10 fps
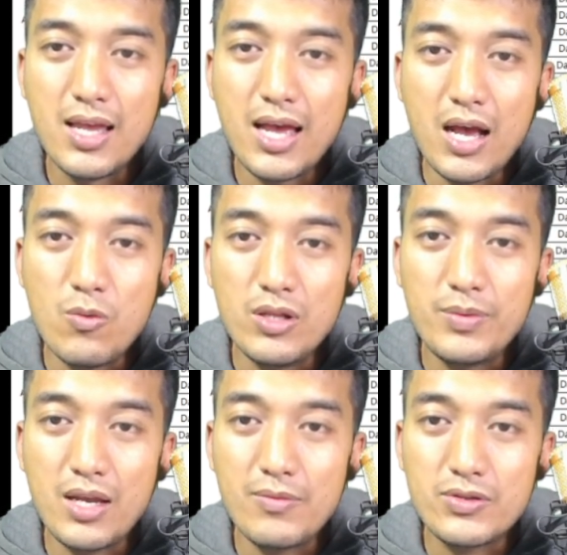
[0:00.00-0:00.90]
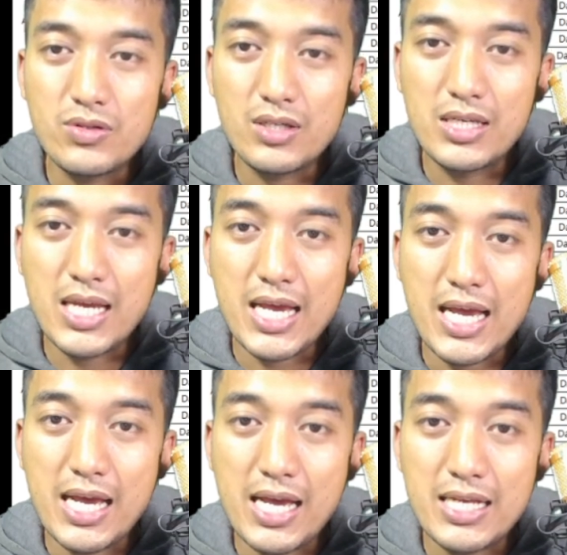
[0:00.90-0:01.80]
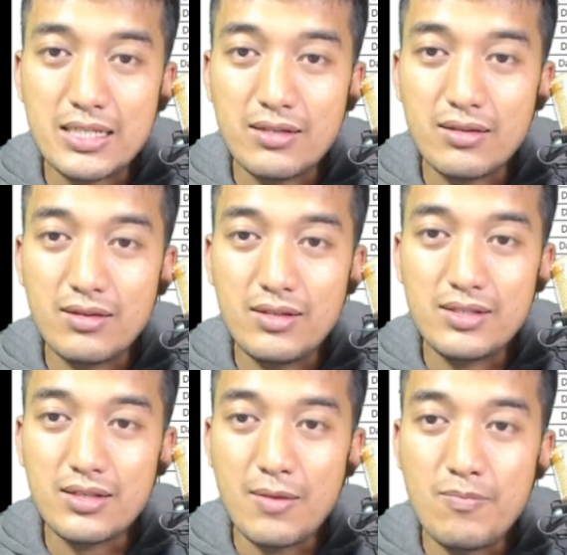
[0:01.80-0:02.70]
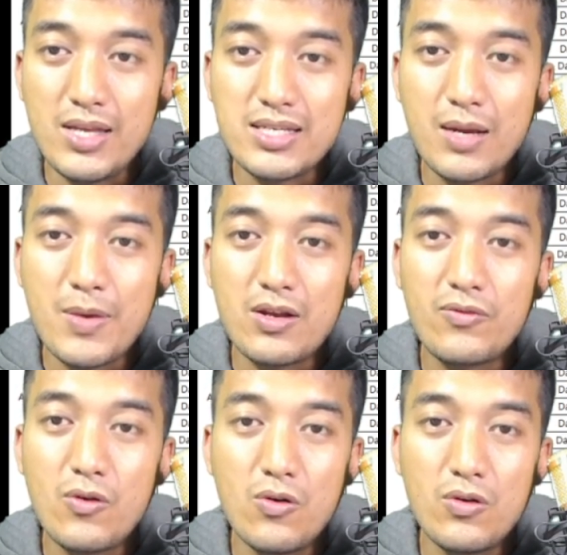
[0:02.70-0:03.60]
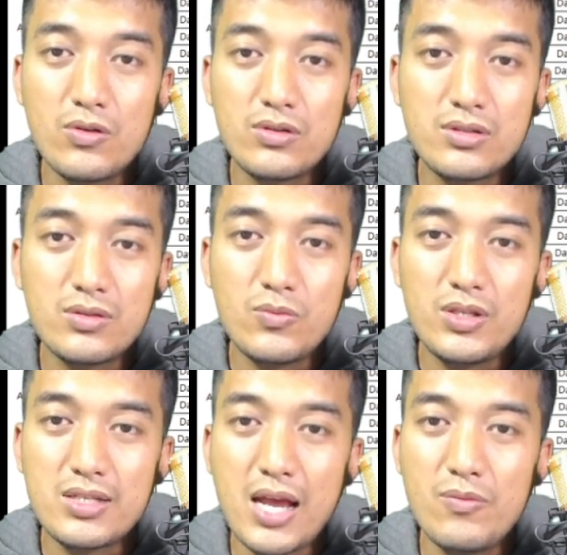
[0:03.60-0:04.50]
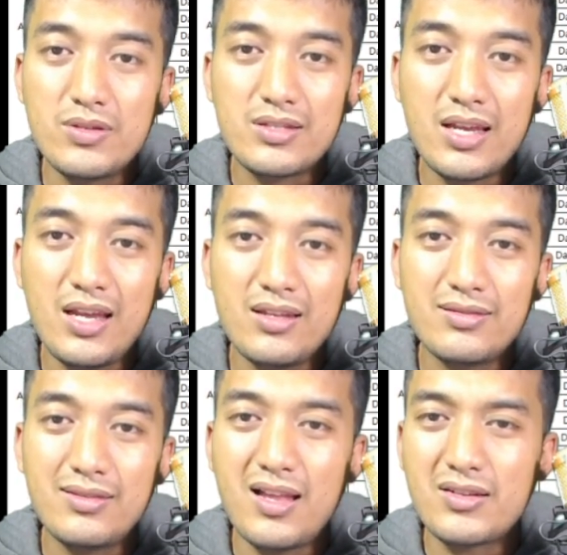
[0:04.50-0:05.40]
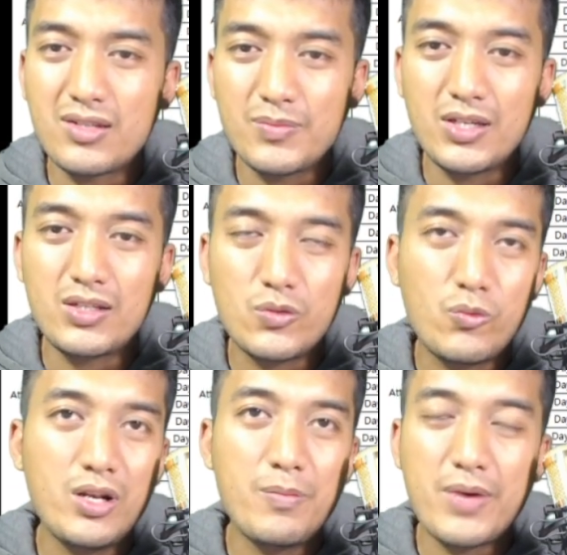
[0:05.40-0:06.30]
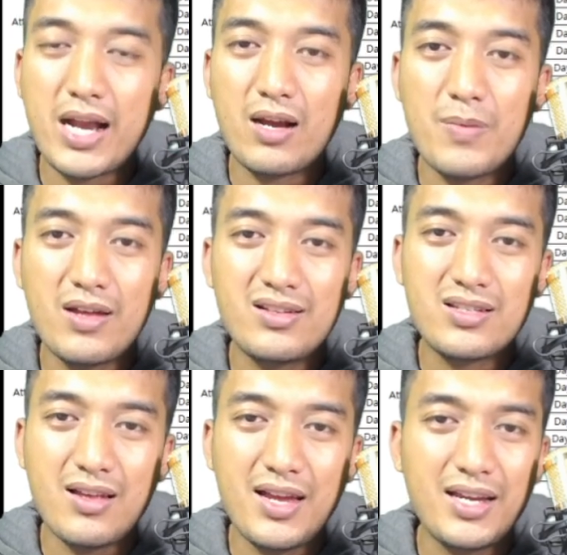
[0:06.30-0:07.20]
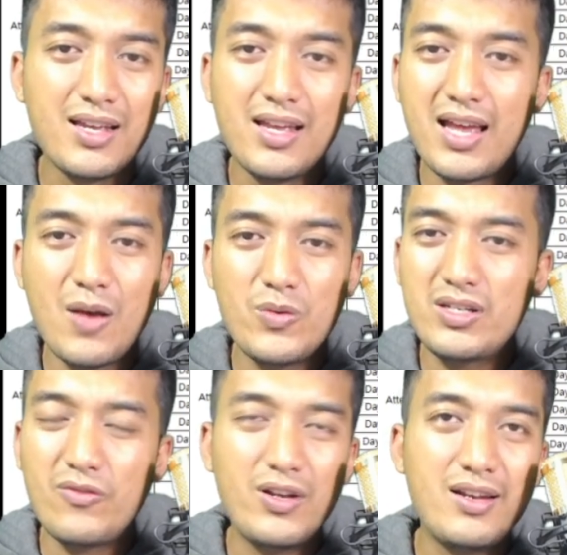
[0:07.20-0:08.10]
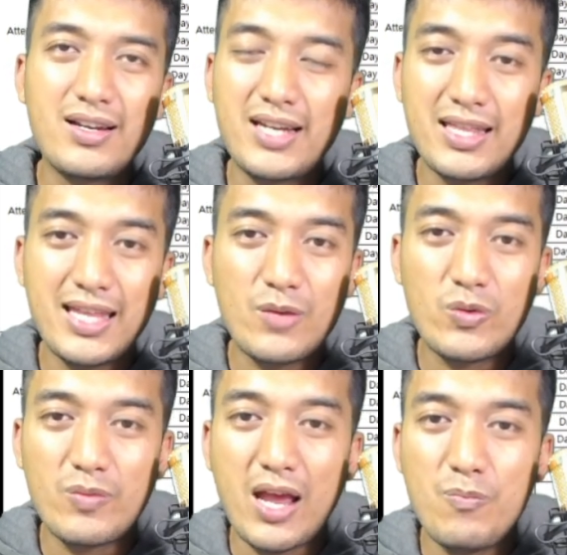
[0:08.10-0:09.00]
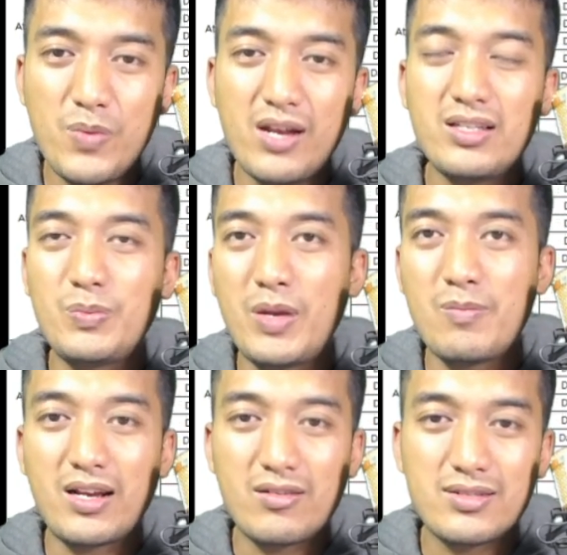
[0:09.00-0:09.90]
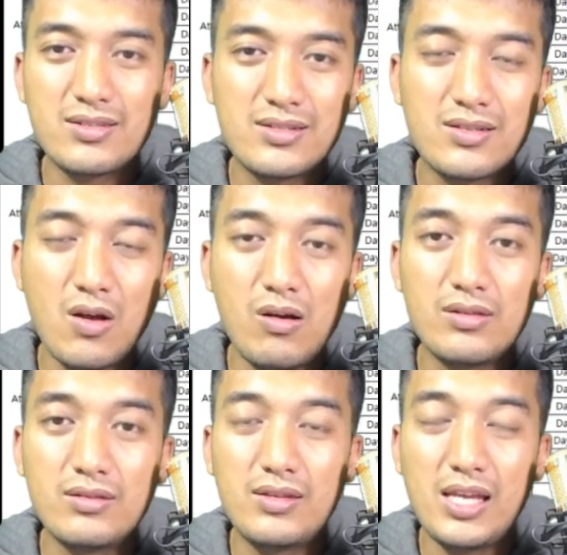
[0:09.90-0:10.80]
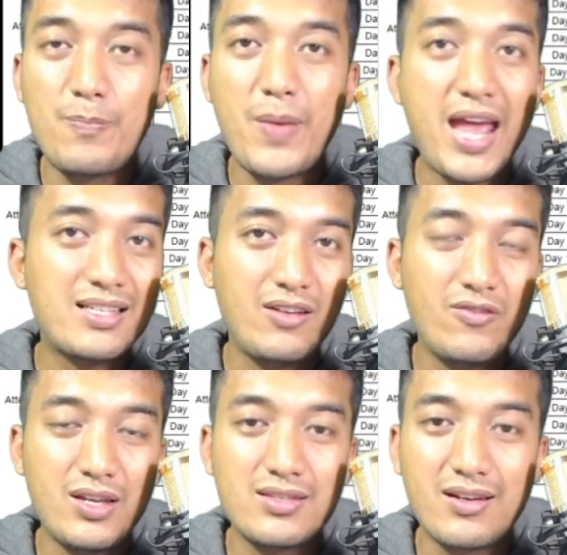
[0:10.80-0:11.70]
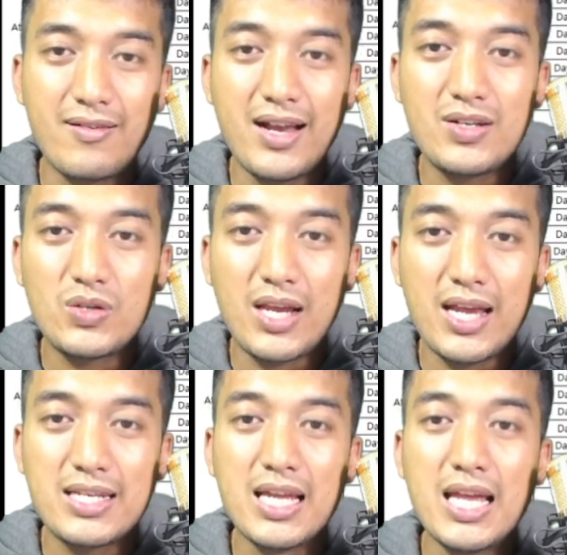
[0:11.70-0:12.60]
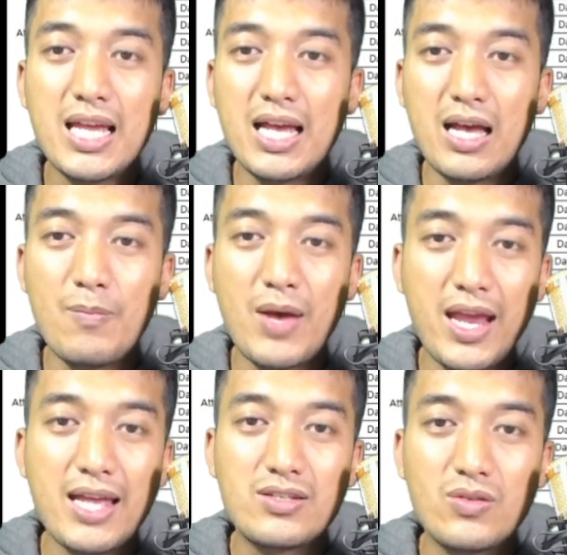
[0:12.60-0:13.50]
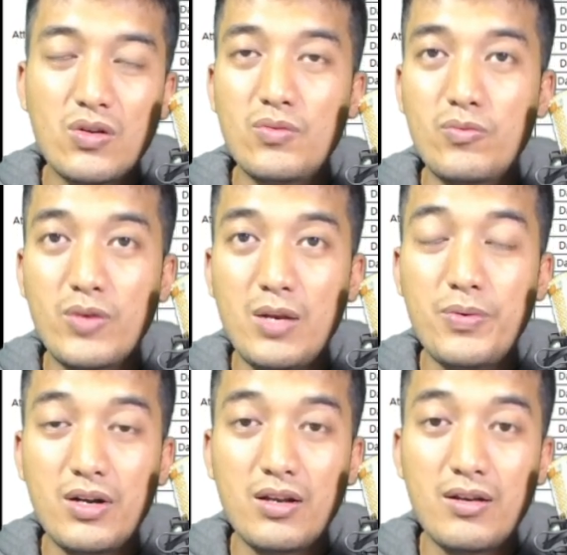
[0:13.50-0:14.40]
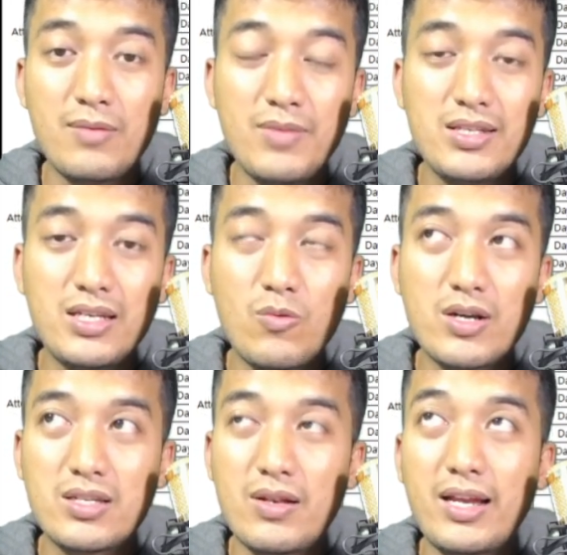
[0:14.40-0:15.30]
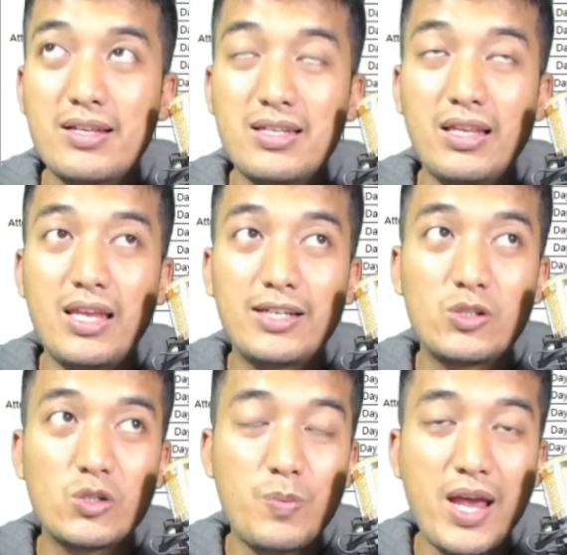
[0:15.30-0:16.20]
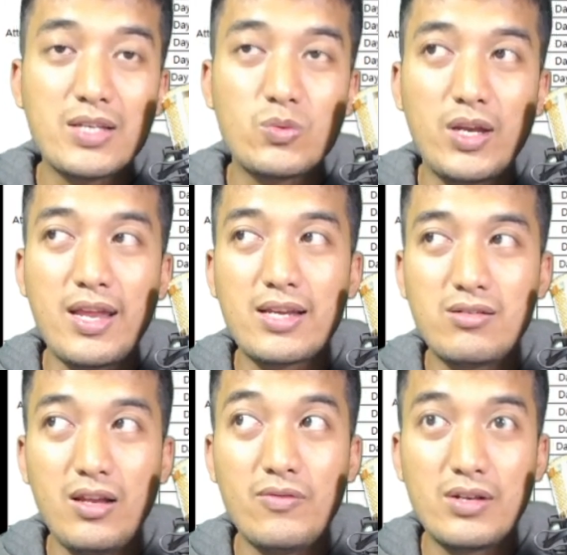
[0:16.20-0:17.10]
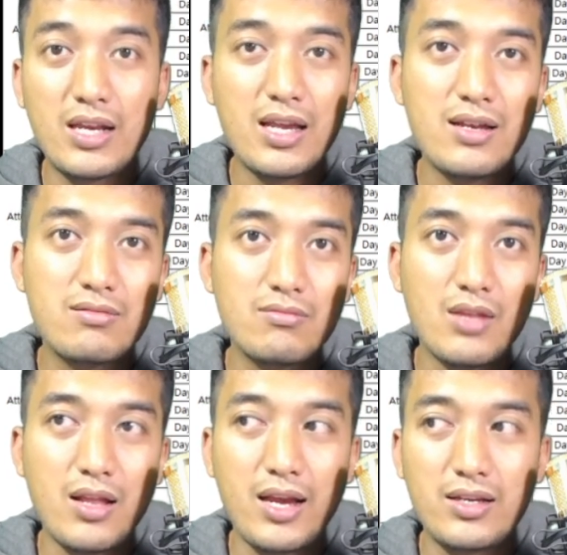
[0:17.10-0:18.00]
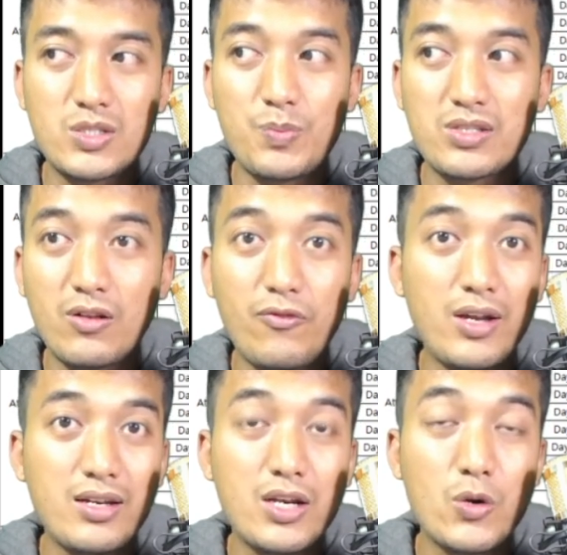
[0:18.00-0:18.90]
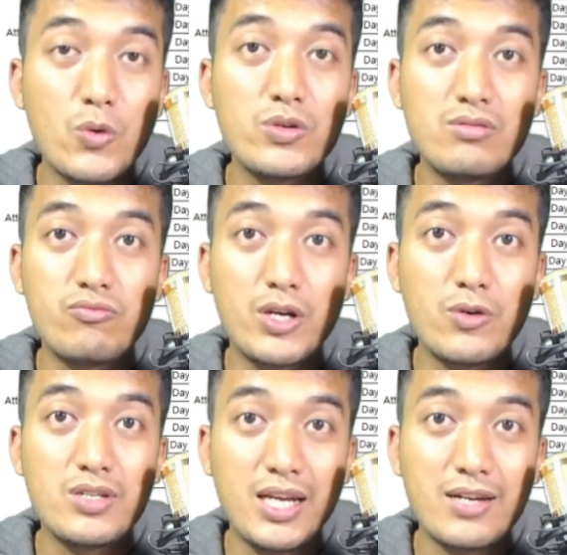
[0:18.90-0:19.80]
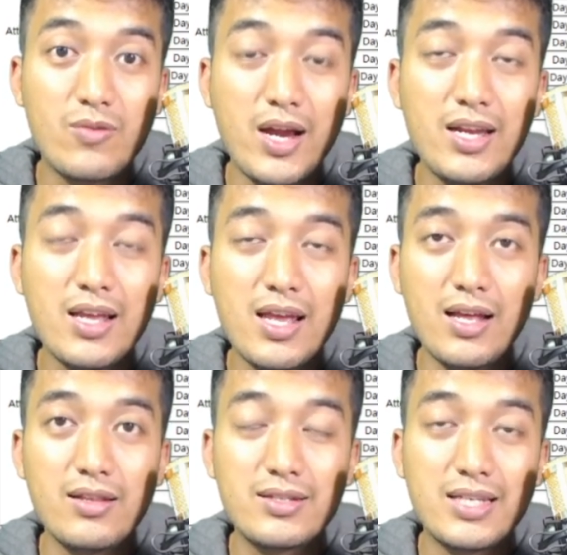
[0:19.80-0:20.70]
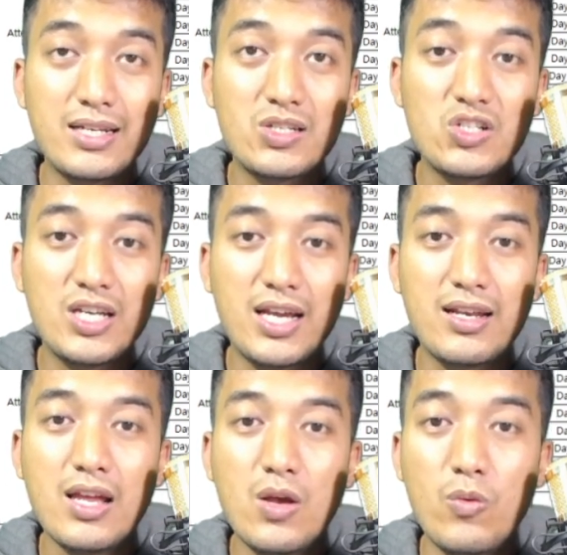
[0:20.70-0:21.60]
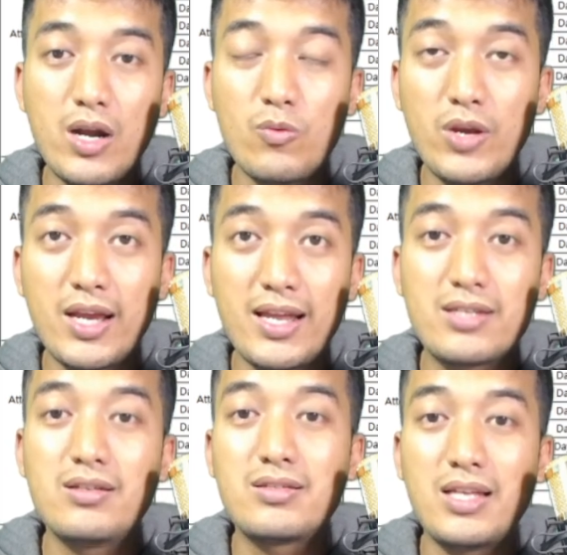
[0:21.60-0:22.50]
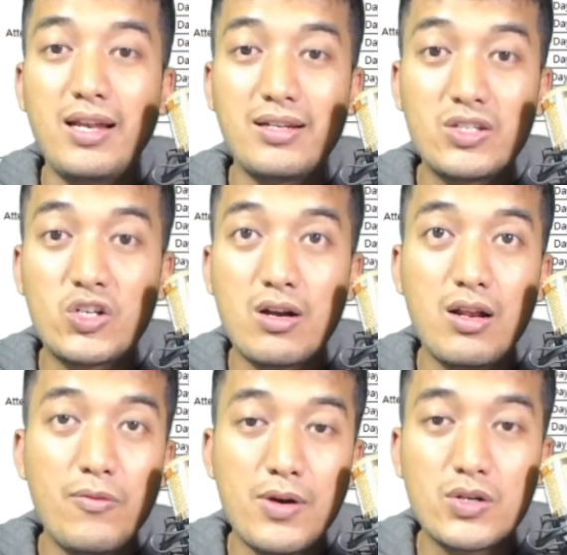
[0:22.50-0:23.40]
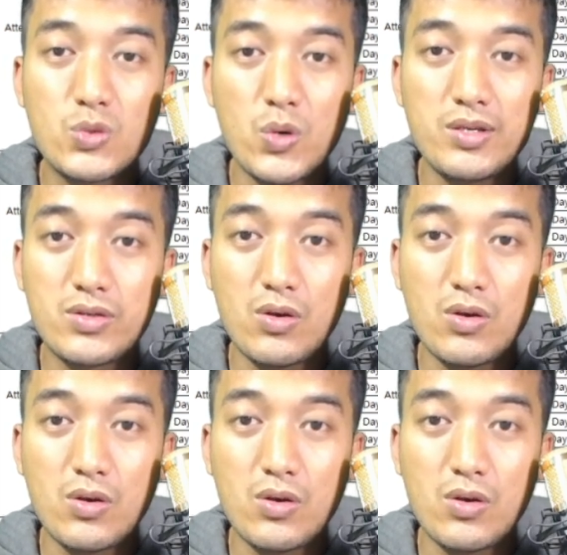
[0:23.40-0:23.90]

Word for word: I will be able to get this amazing amount of gold, which I would say not something to really brag about. It's like I would definitely not get that one. I better spend my crystals on the past events, all right, to get uh, my hands on really particular amazing rewards. Like let's say in the Exos Pass, we can actually even get like a special fated hero recruit ticket, right? Uh, the selection ticket, where we can actually select a general of our choice.